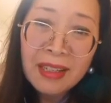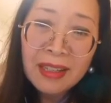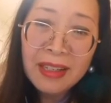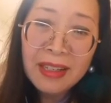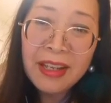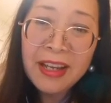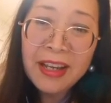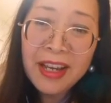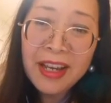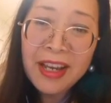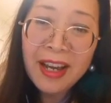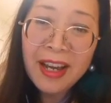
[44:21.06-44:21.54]

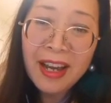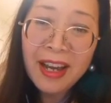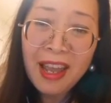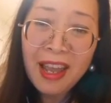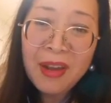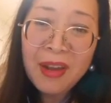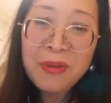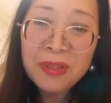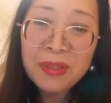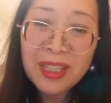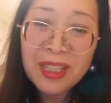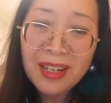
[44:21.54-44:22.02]
Yeah,
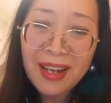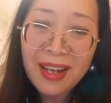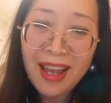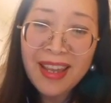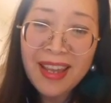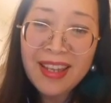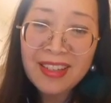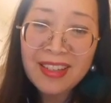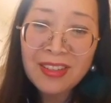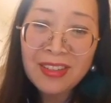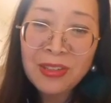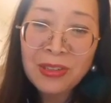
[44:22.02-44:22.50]
I would
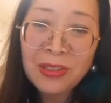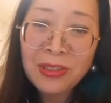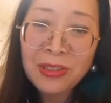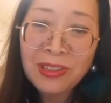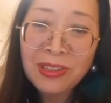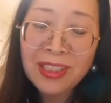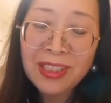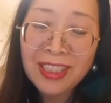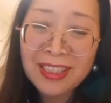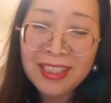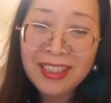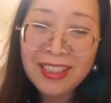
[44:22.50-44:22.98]
like
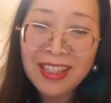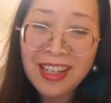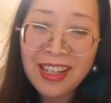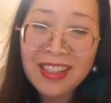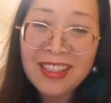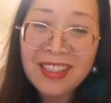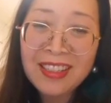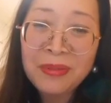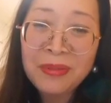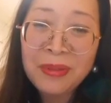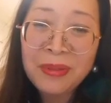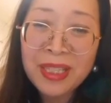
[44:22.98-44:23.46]
to
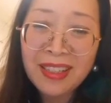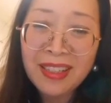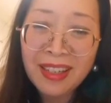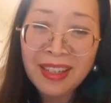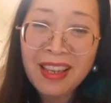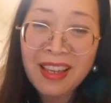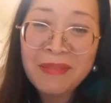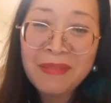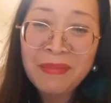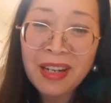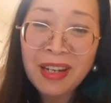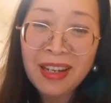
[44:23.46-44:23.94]
discuss with
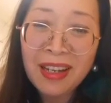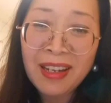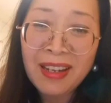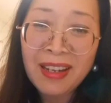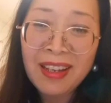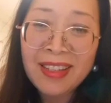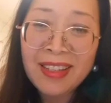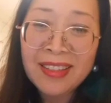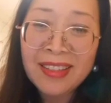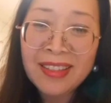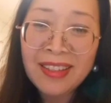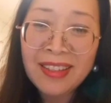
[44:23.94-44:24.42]
him
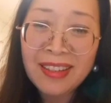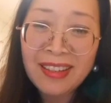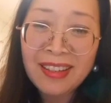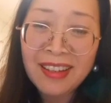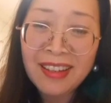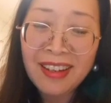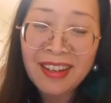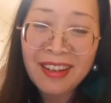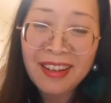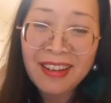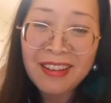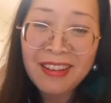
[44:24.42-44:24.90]
as
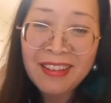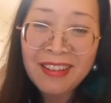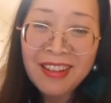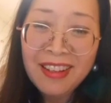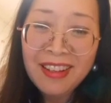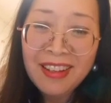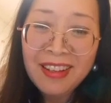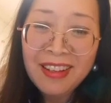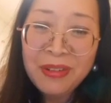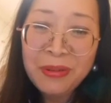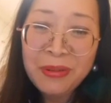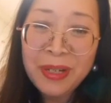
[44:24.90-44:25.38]

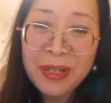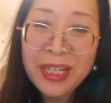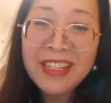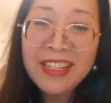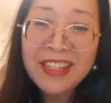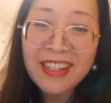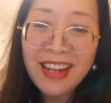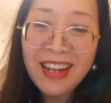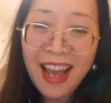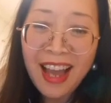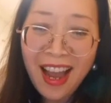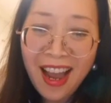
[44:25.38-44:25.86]

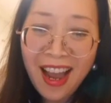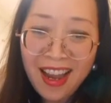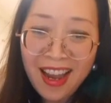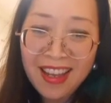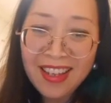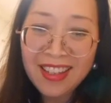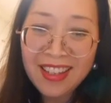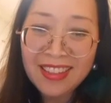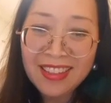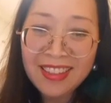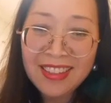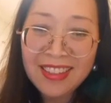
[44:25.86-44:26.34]
which
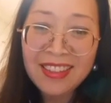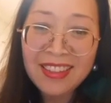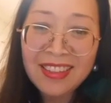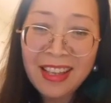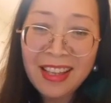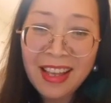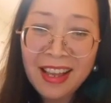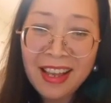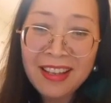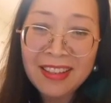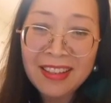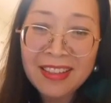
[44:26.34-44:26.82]
lines
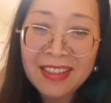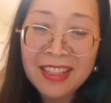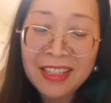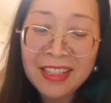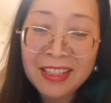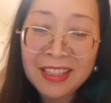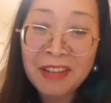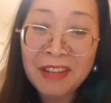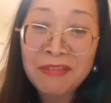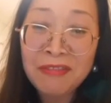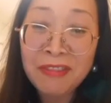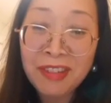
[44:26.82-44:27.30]

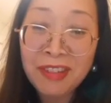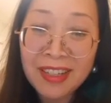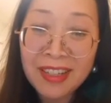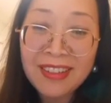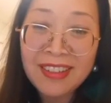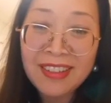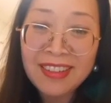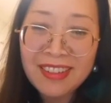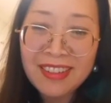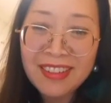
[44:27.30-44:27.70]
they suffer.